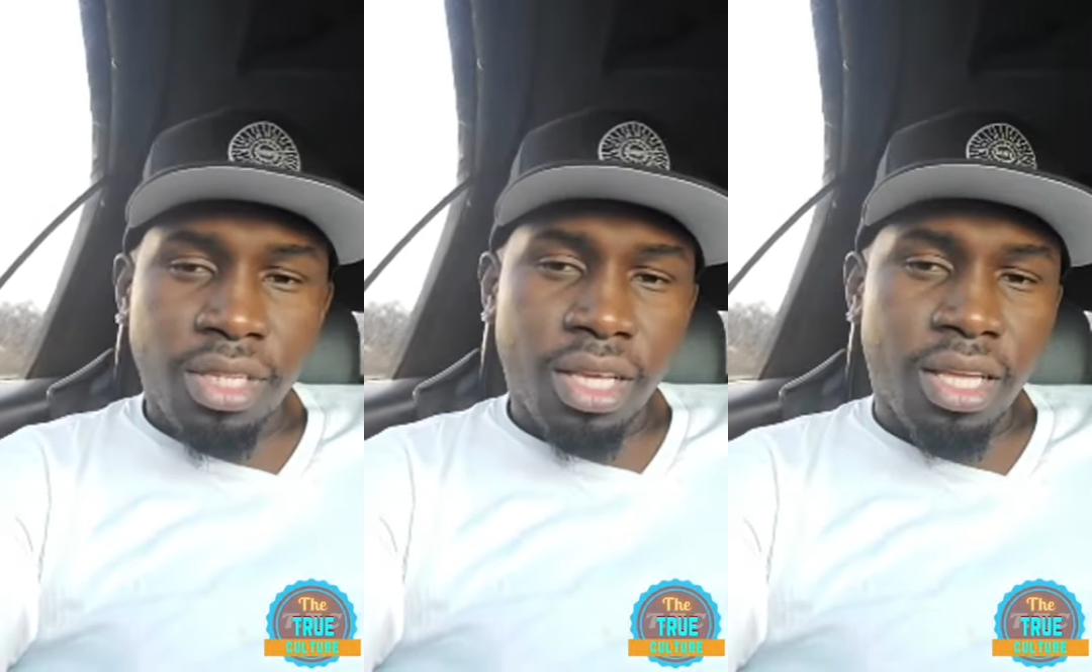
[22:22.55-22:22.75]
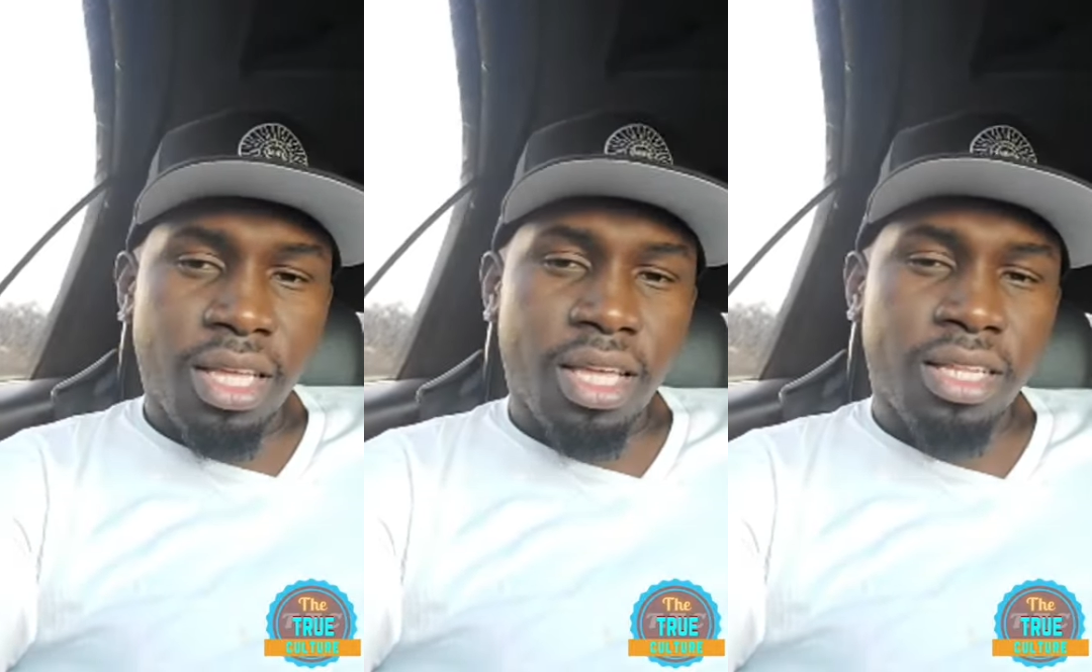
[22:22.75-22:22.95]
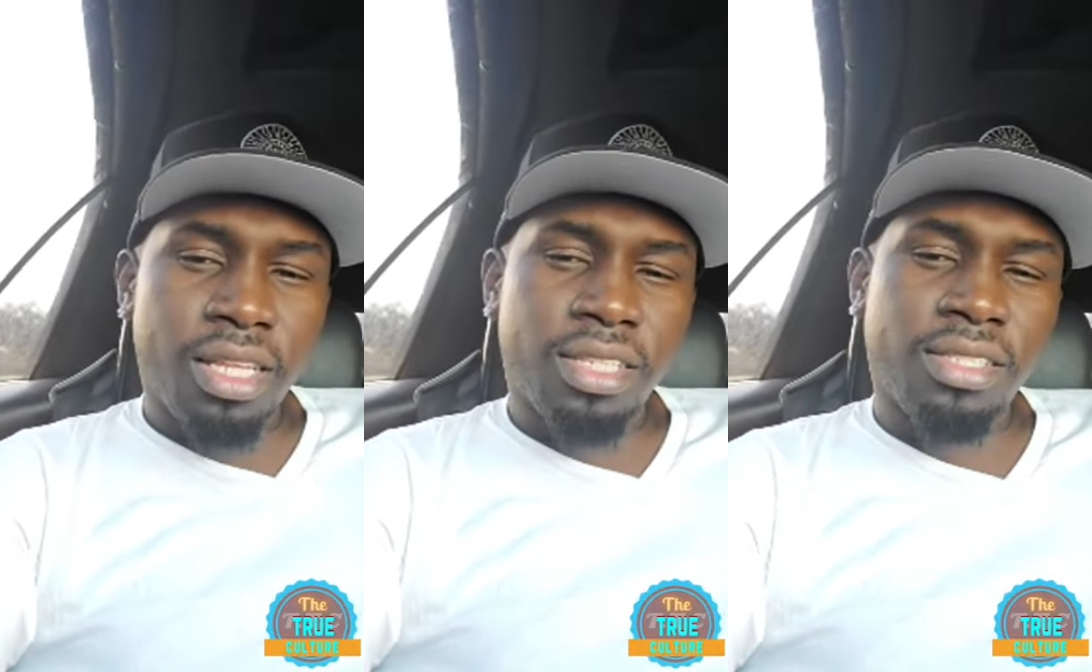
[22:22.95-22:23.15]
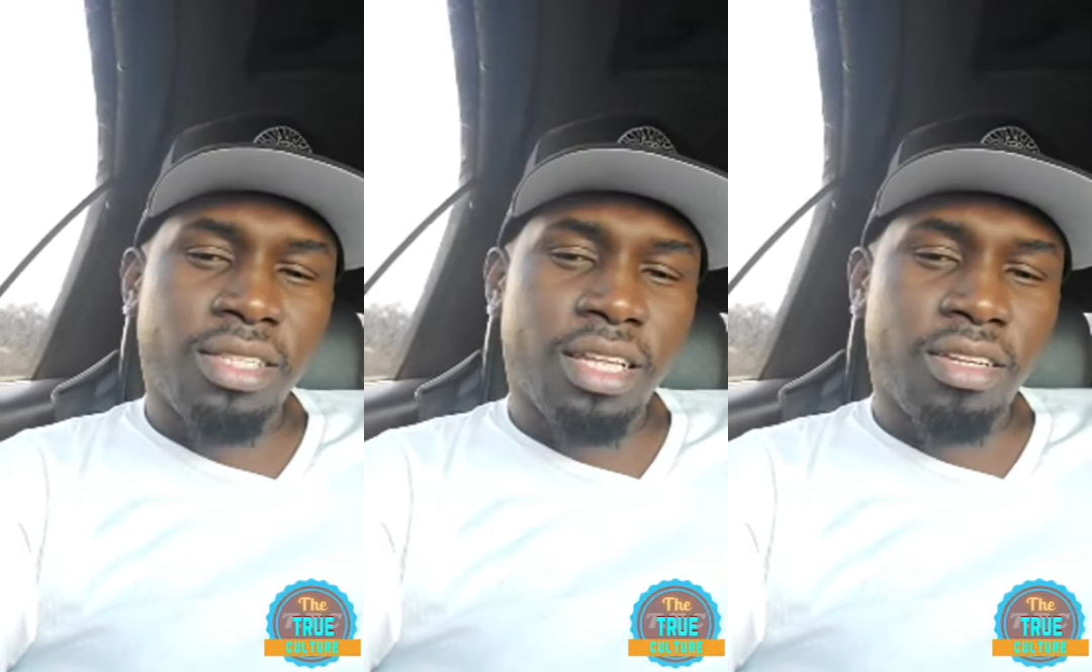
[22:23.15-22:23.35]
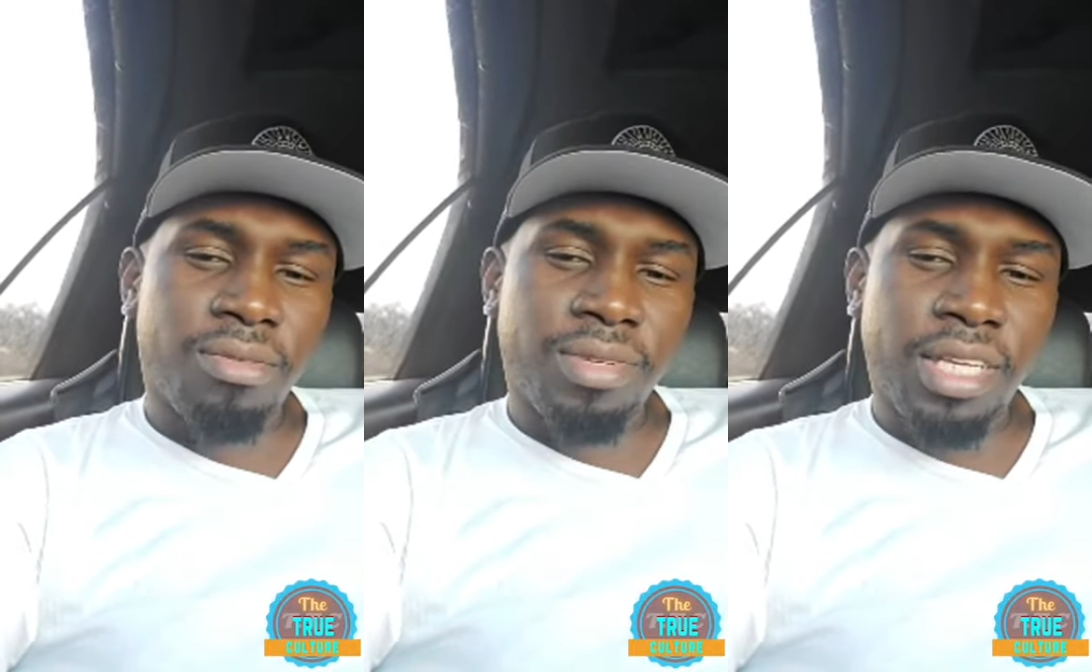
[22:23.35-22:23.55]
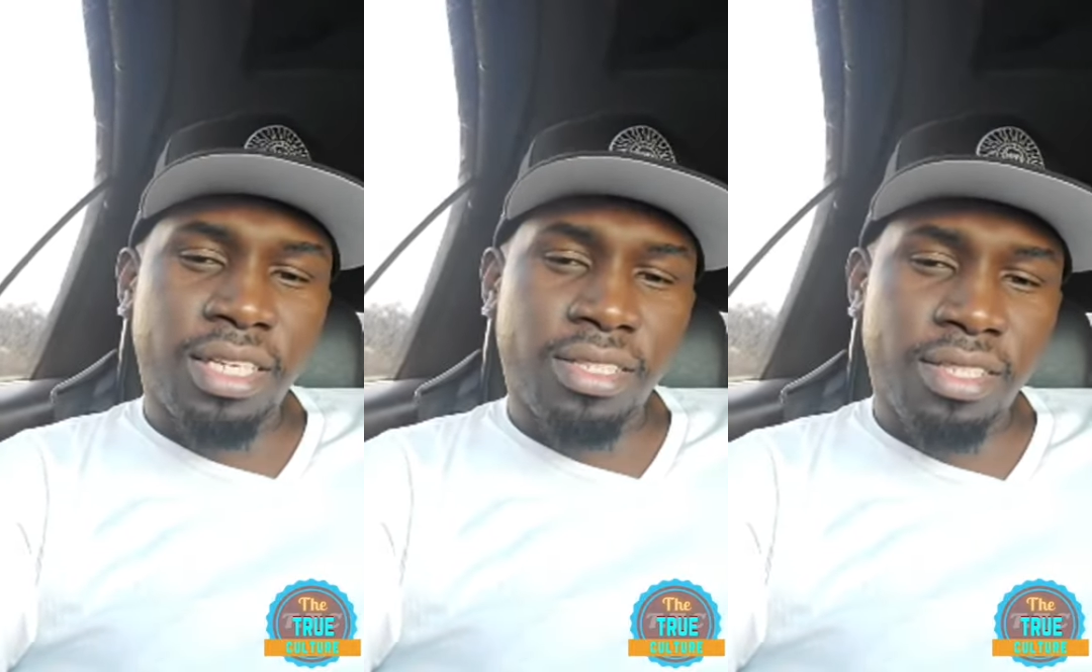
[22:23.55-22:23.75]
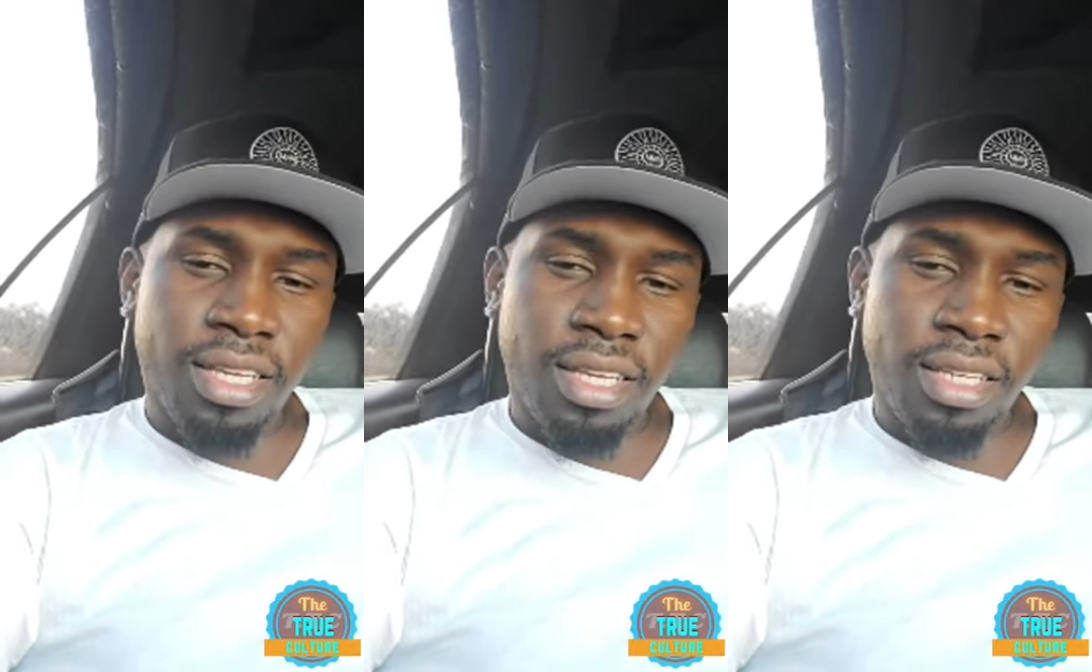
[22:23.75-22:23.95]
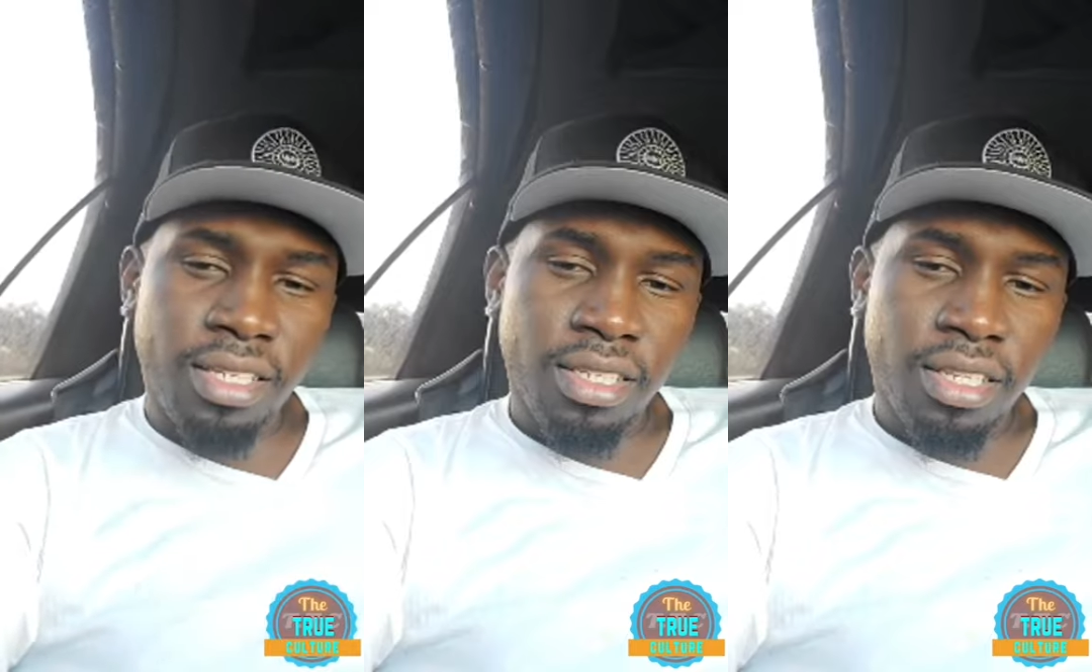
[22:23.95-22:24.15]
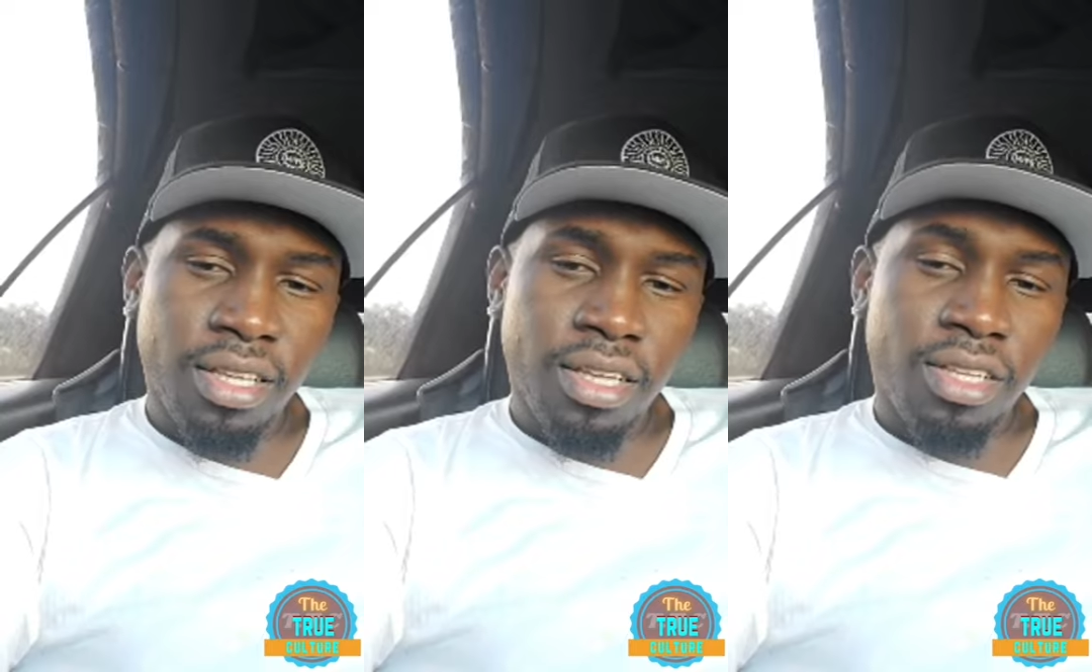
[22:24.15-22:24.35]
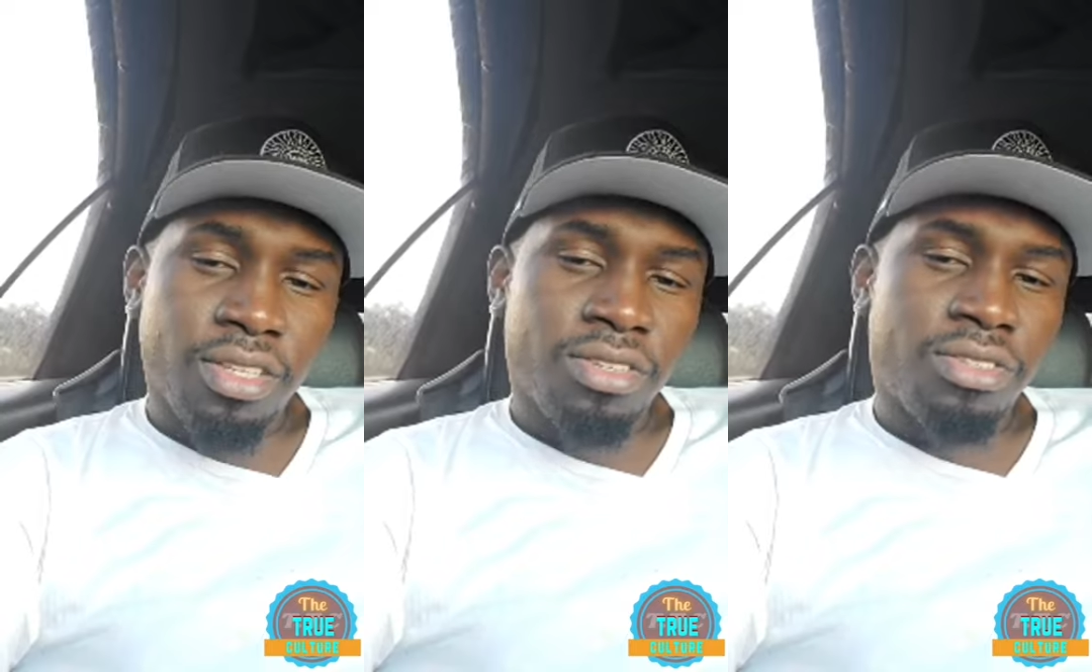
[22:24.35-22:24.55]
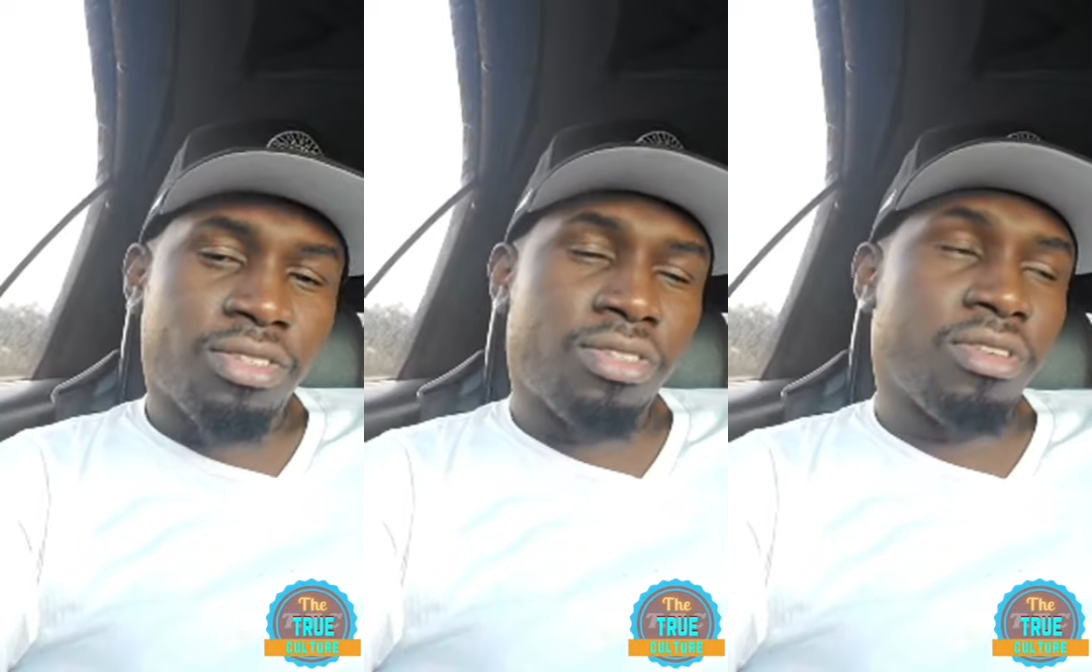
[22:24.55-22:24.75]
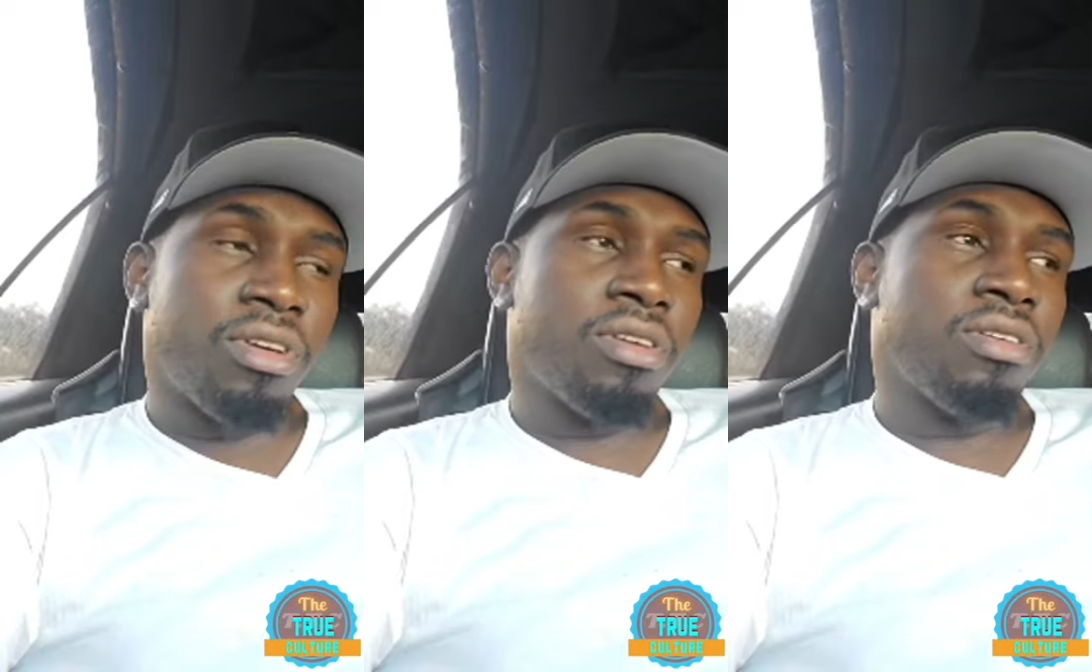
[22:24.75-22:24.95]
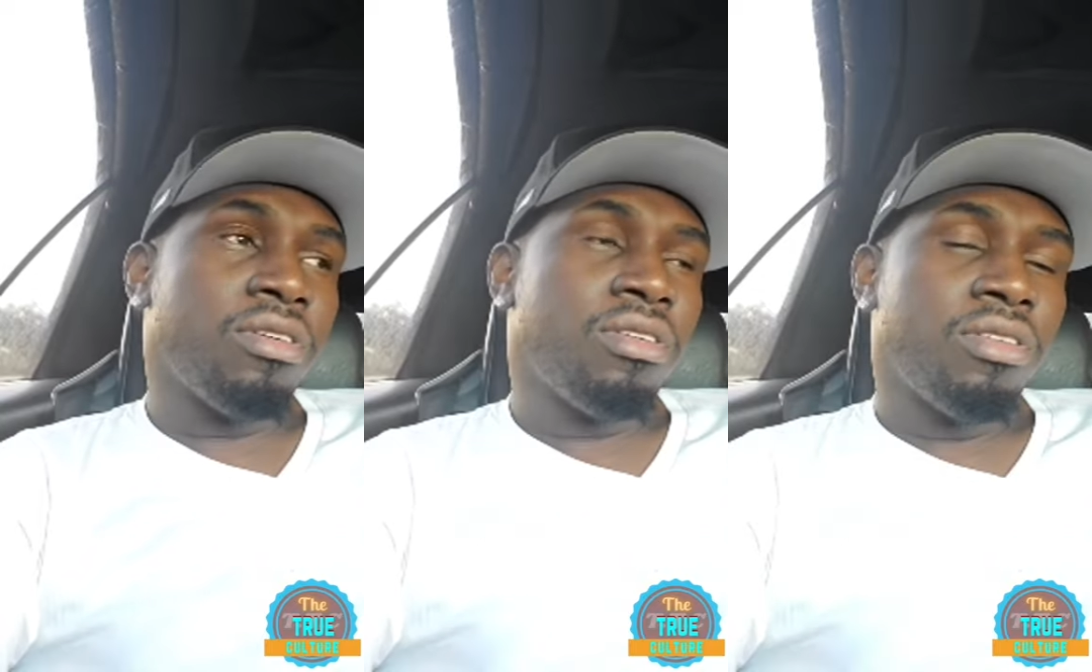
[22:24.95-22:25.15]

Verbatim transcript: You understand what I say? So